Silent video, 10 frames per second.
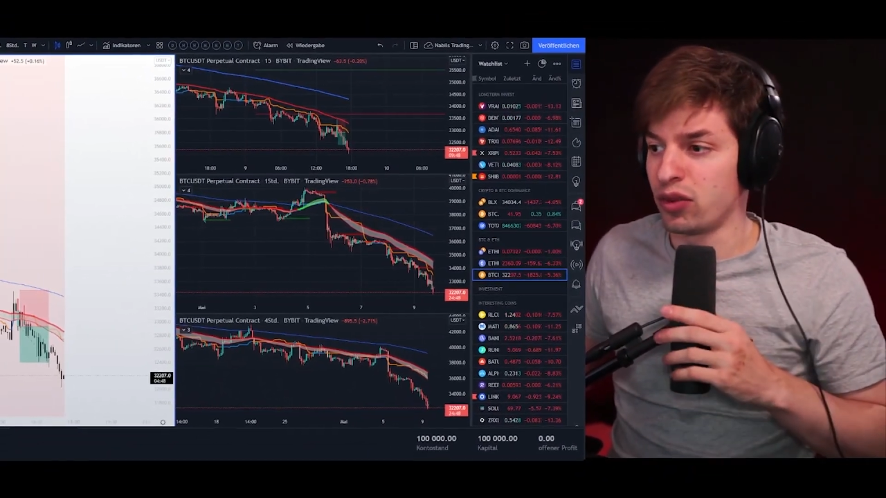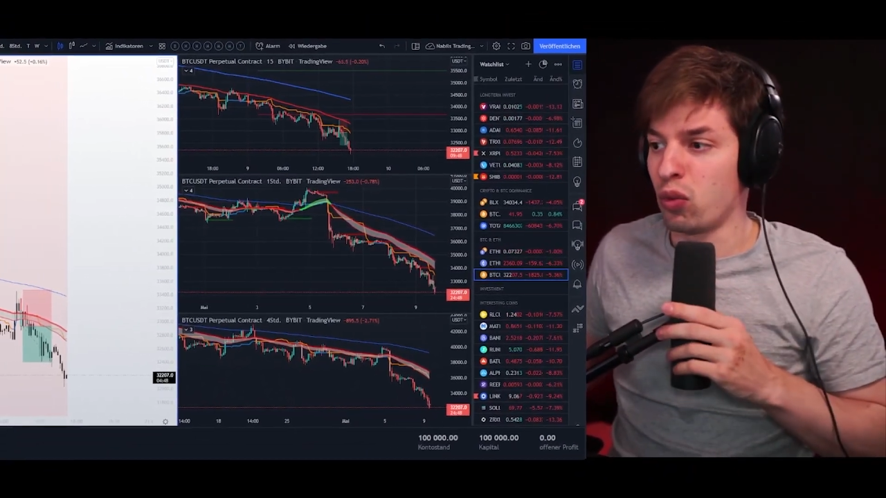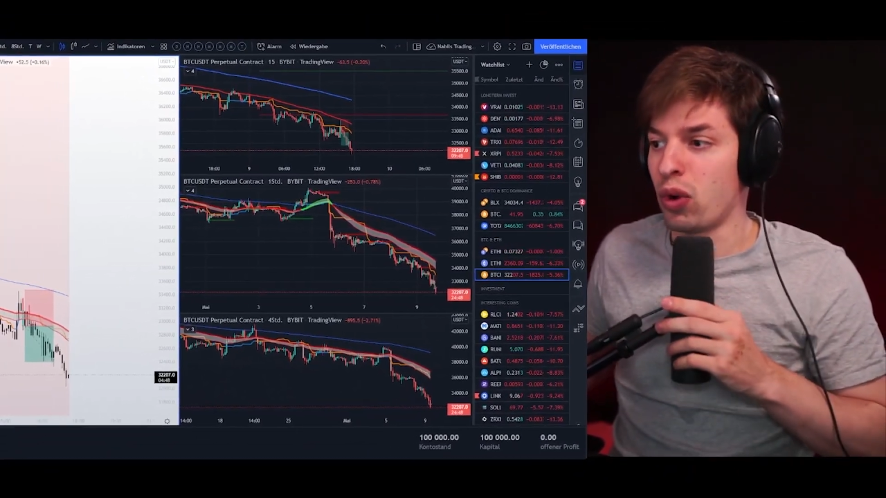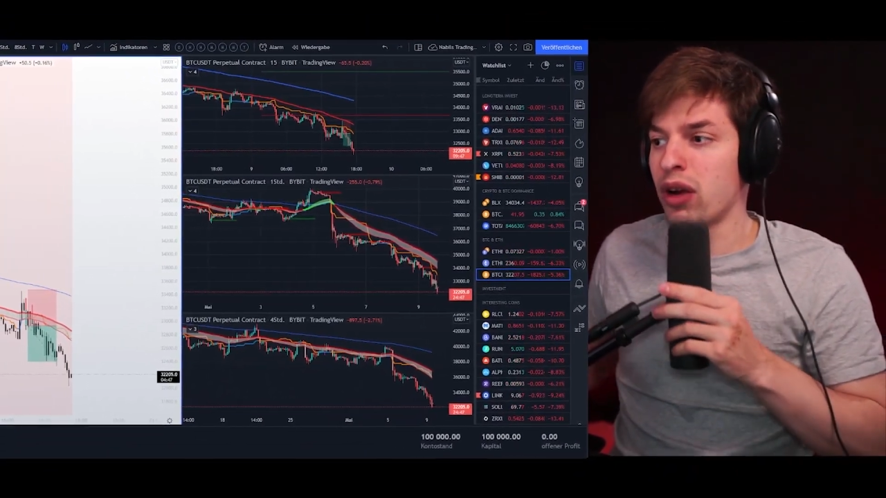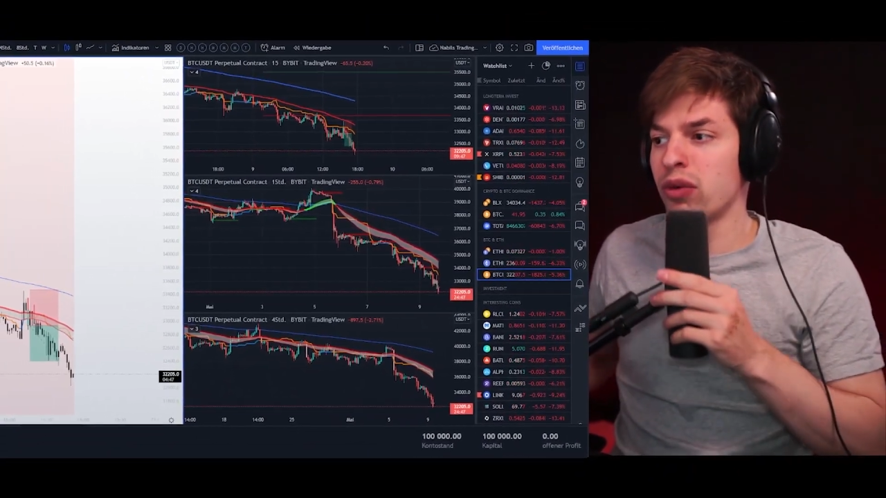
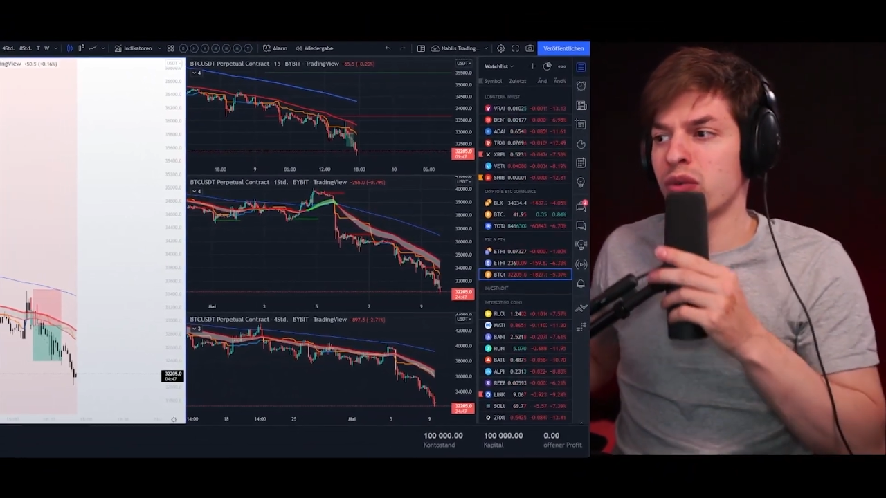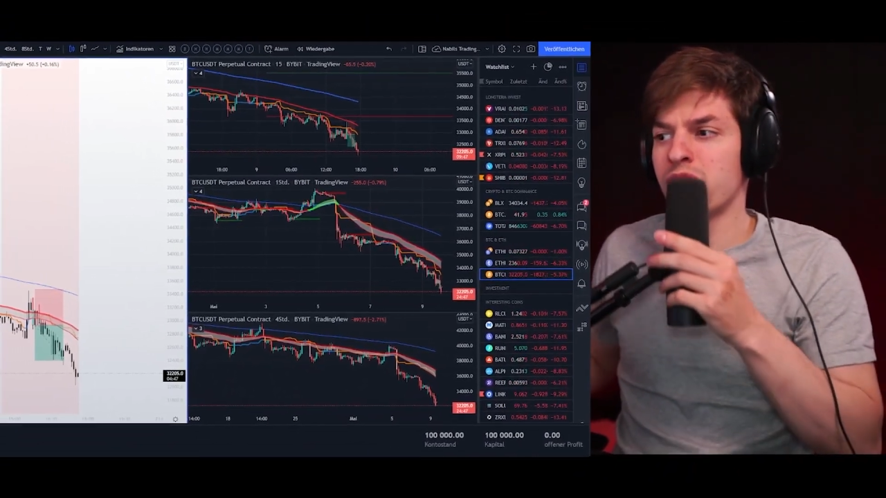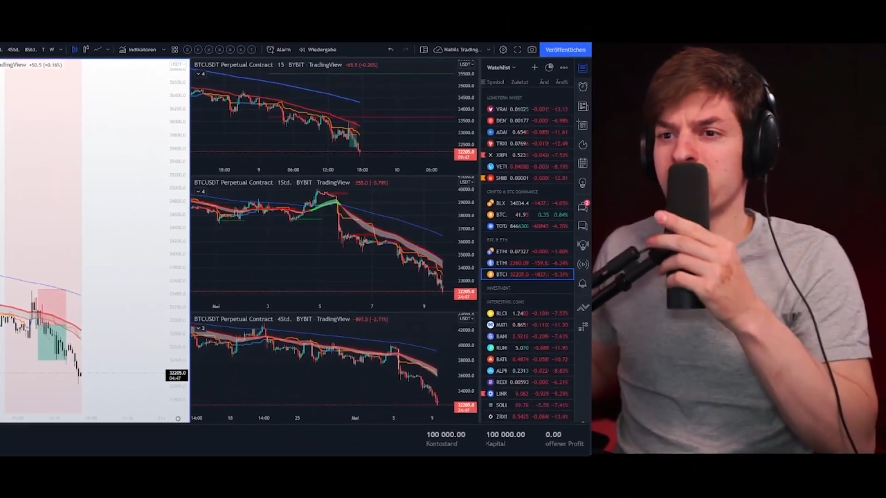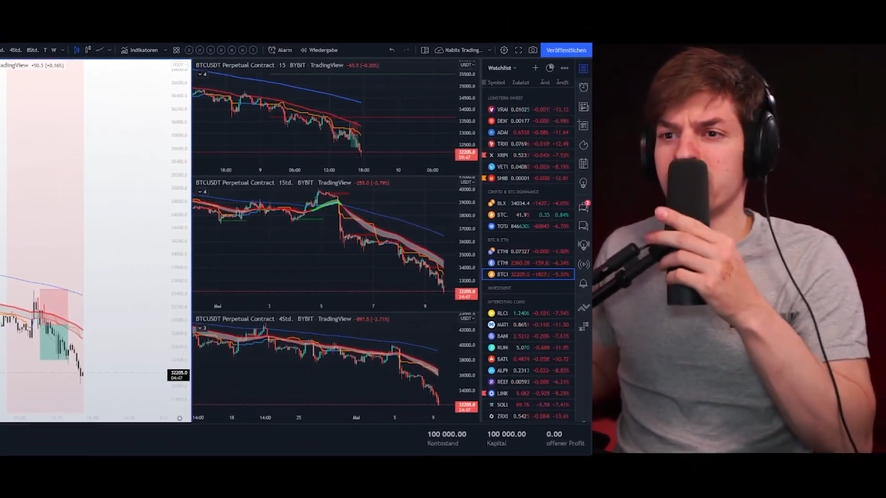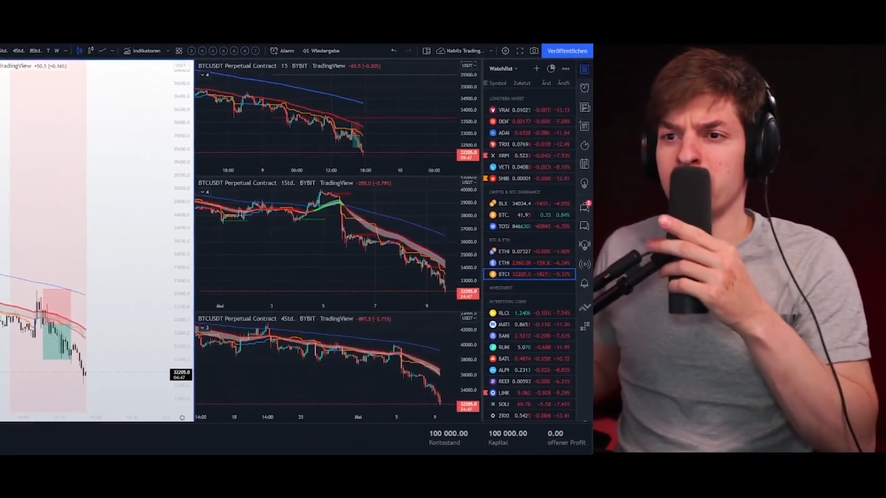where we
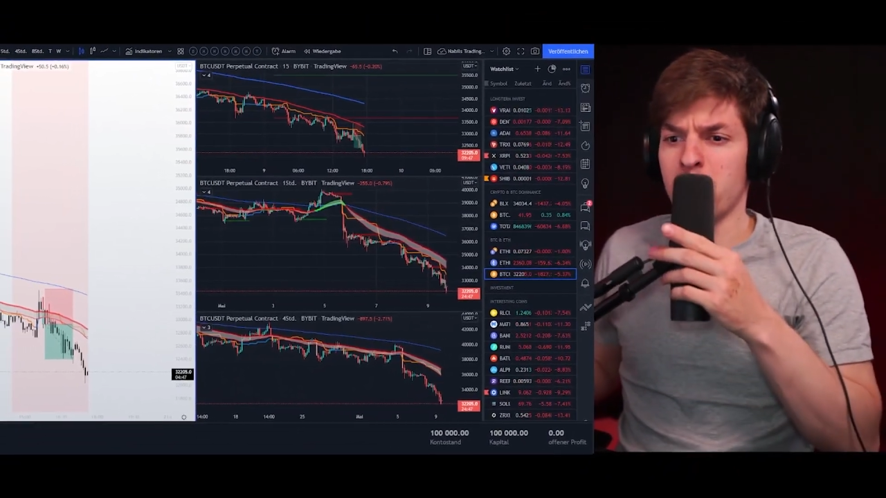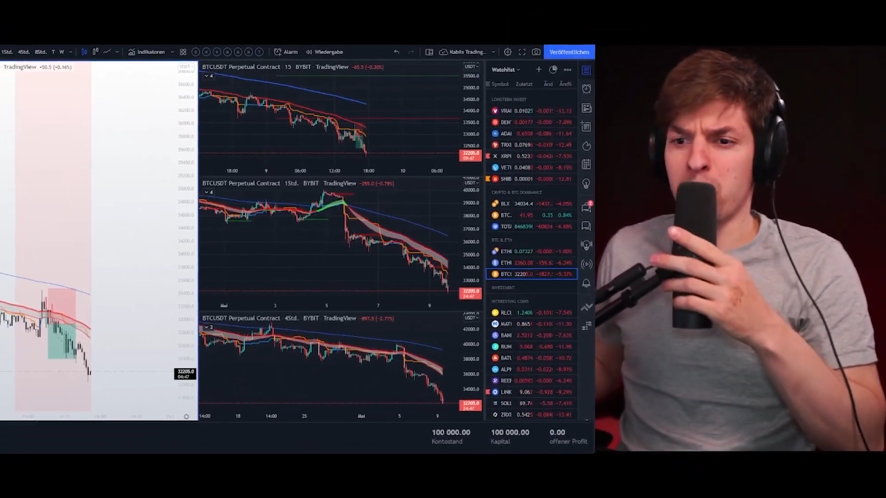want to